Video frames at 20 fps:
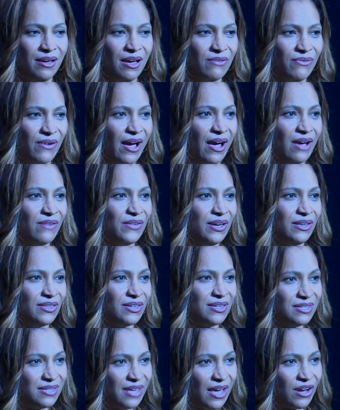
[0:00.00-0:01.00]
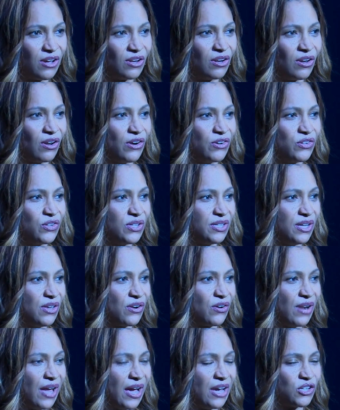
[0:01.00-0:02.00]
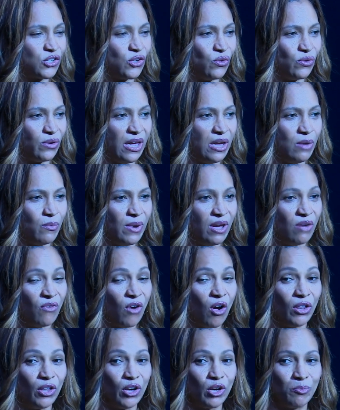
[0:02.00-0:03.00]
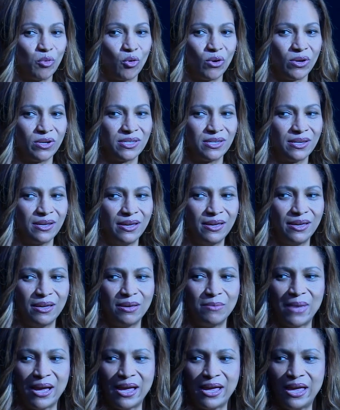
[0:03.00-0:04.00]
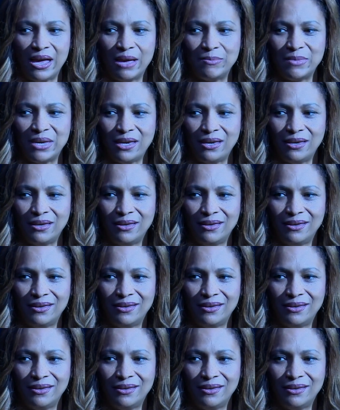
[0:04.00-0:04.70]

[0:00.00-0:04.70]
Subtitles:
of having the second largest international gateway of all airports, Miami,